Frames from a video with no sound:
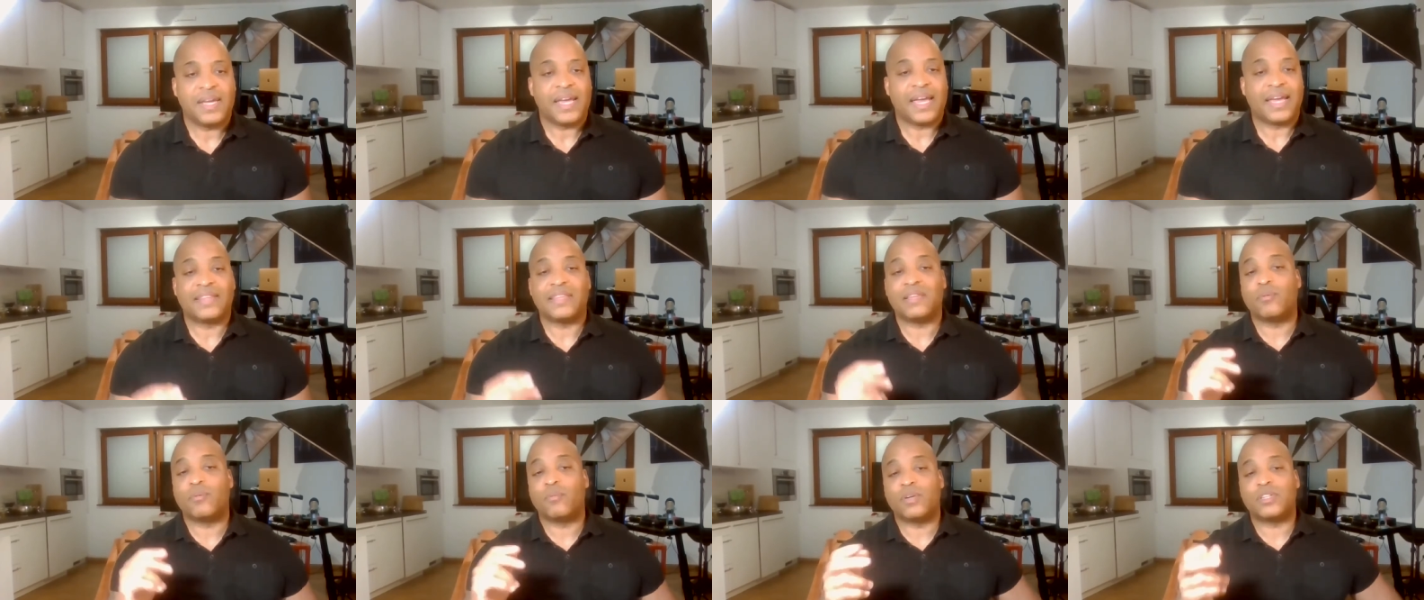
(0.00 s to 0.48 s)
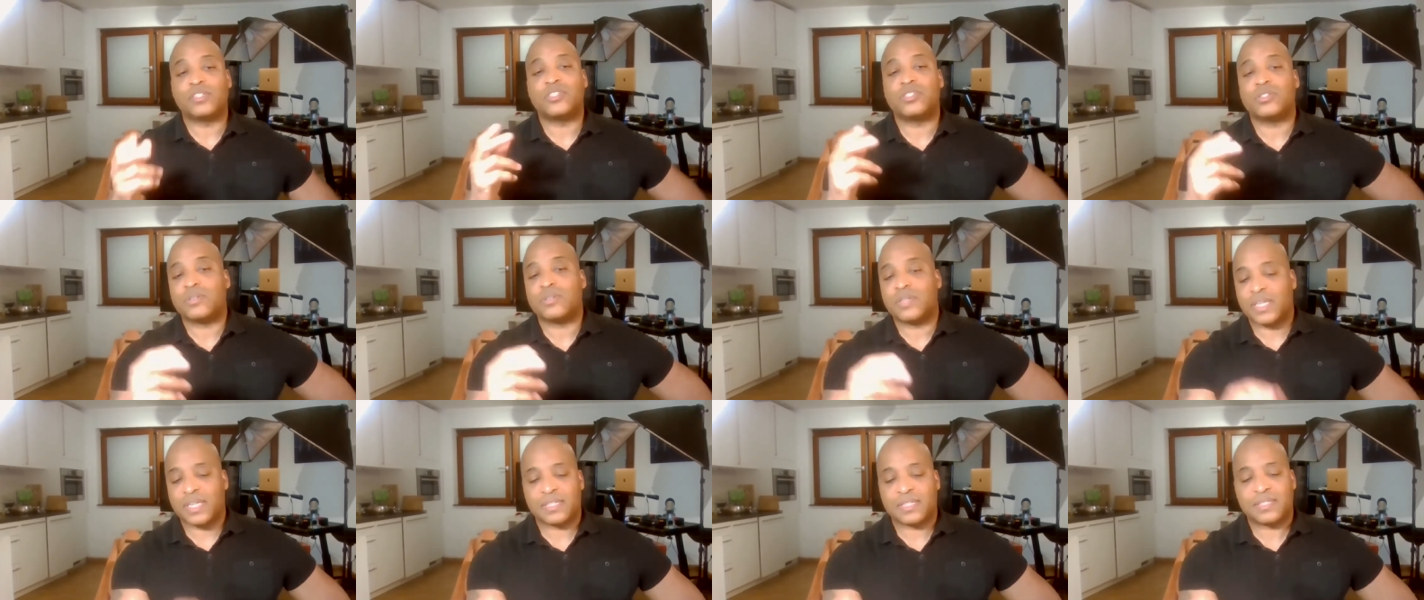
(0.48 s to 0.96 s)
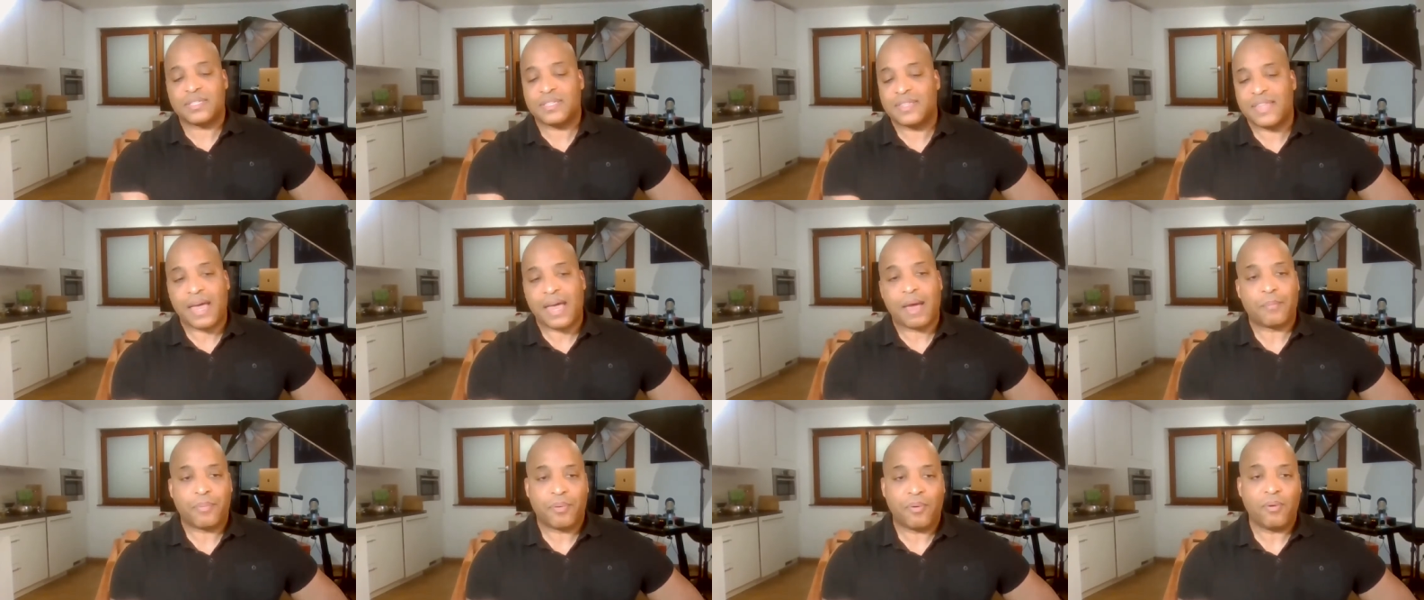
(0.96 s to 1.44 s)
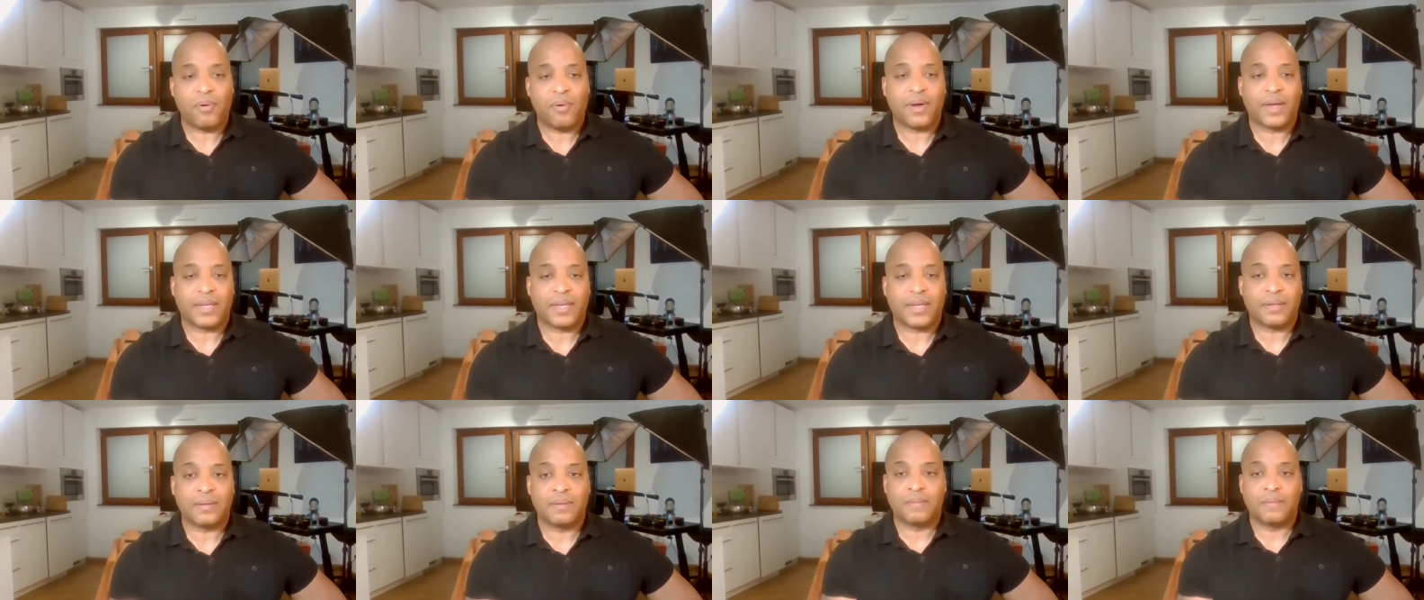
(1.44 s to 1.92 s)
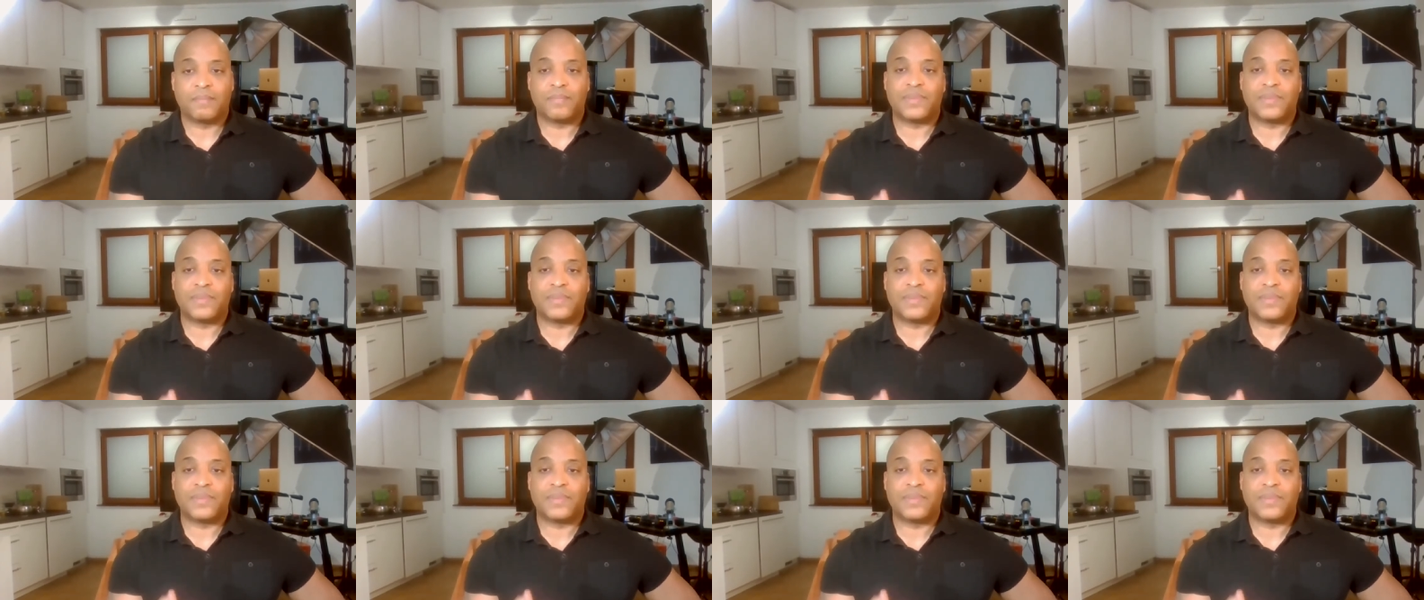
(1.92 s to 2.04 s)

And then once you get to that point,